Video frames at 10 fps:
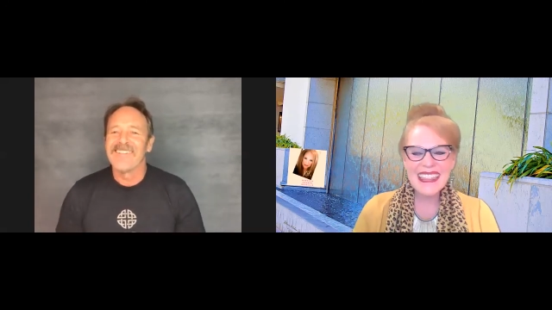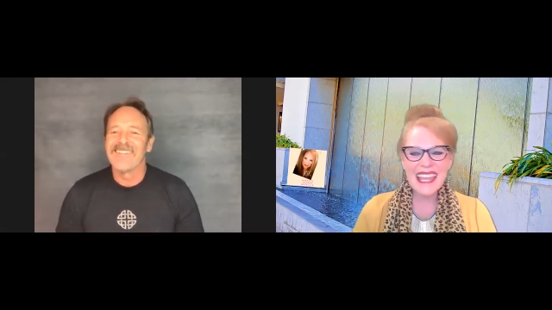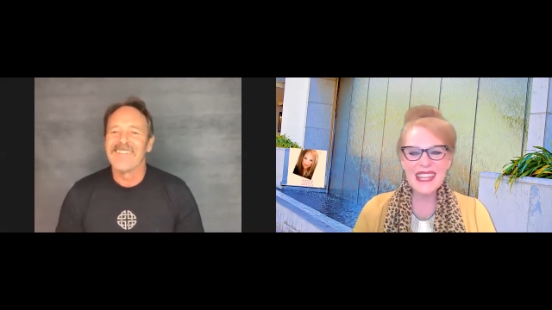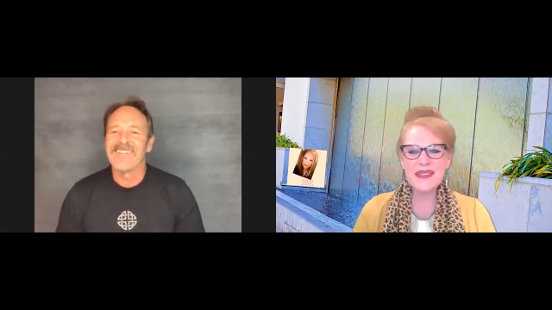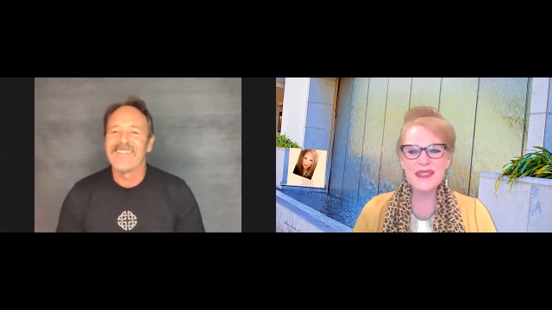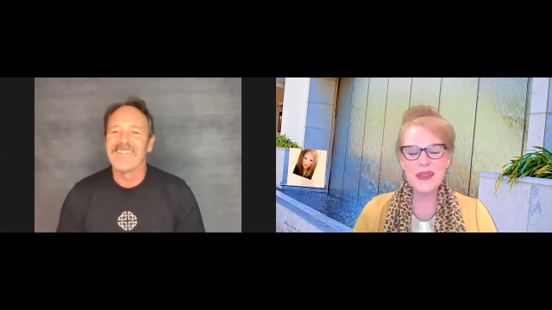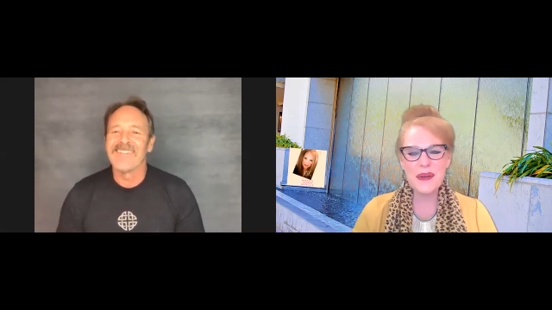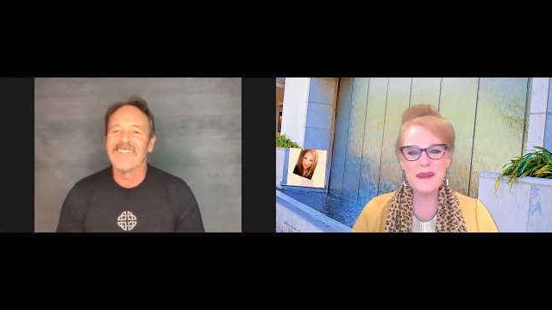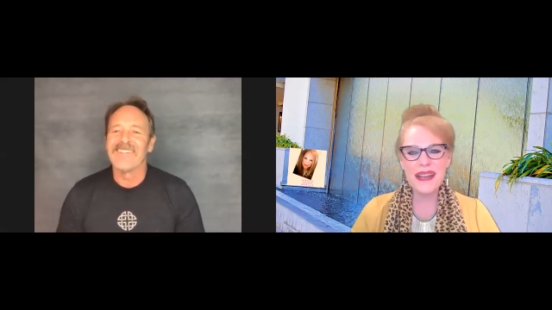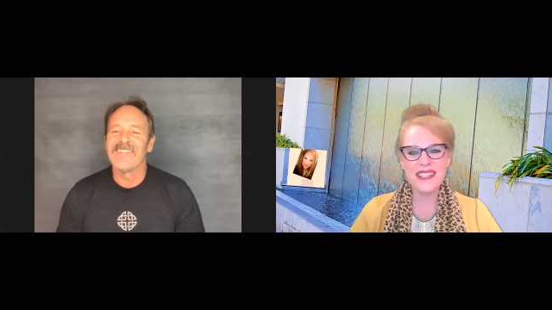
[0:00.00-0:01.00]
Speaker 1: thank you
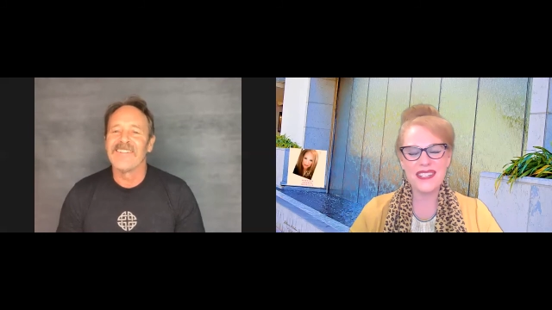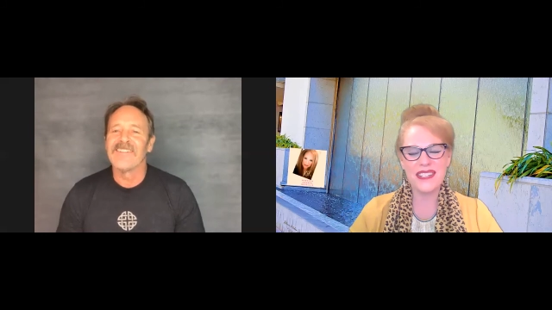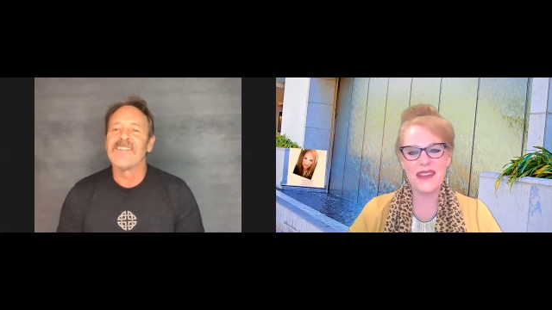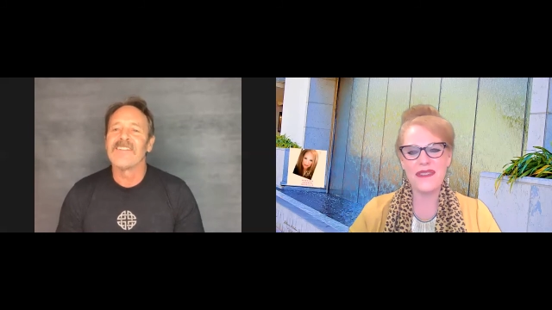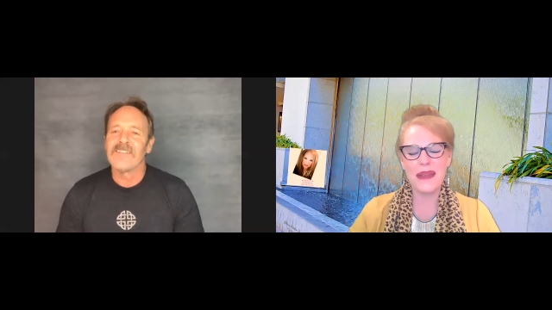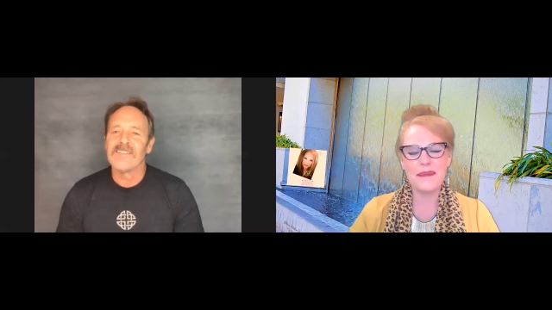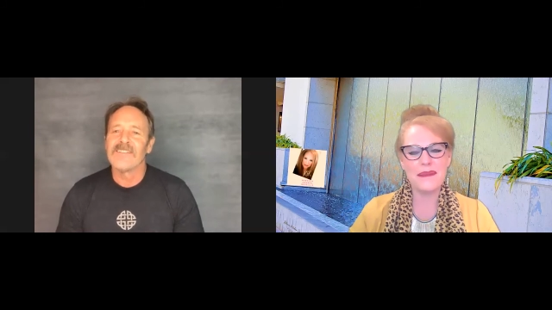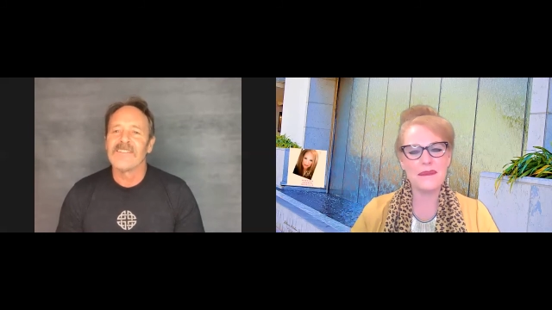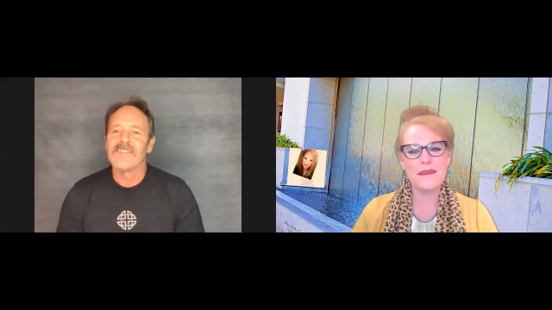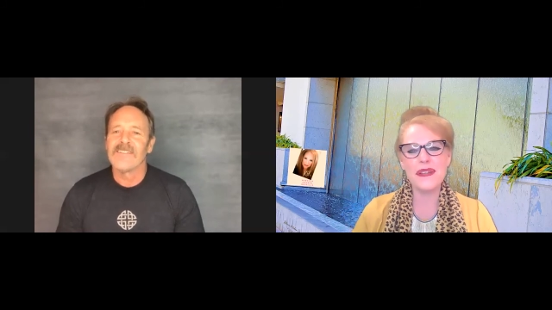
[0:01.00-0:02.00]
so much, Jeff. I'm
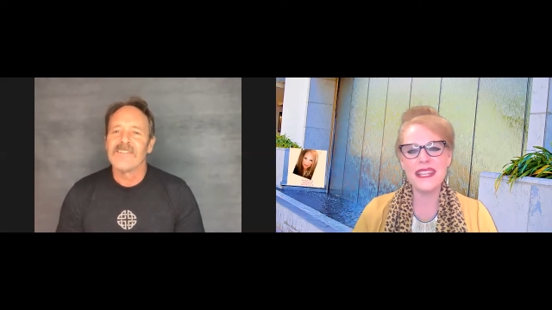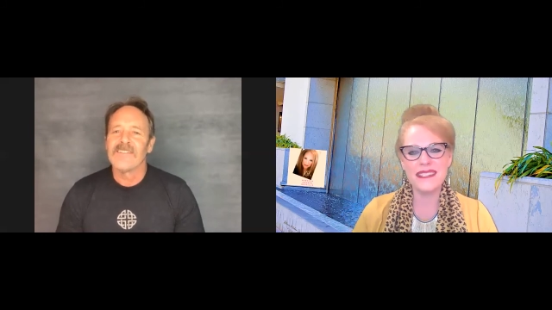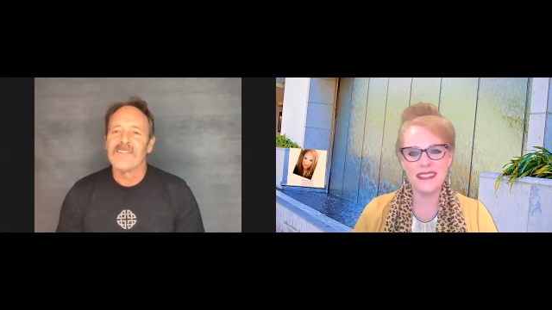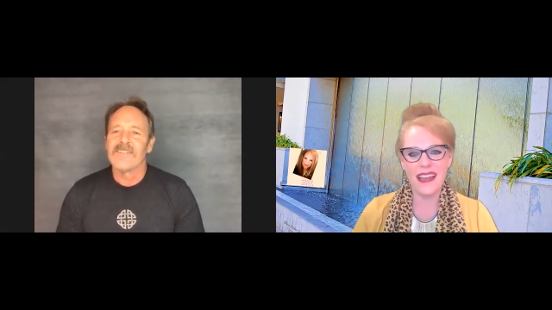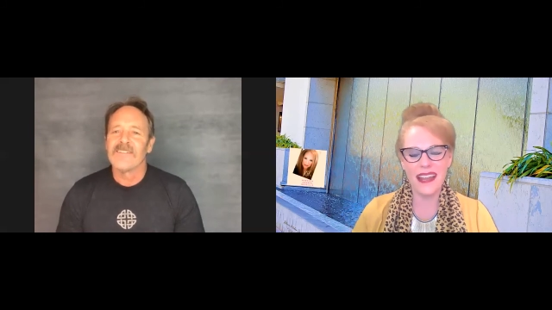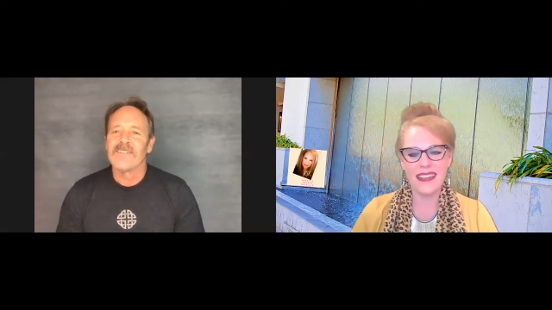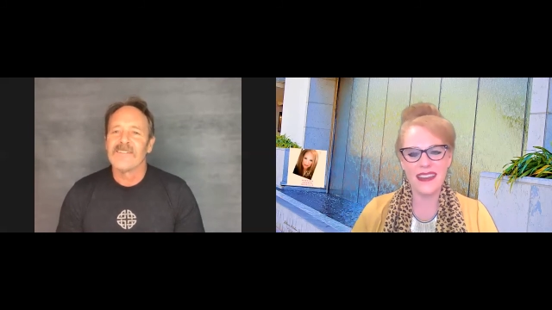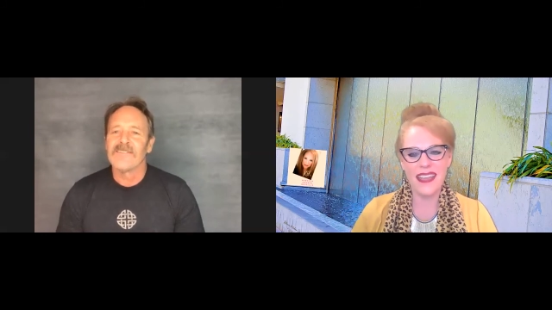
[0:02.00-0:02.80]
I'm really delighted,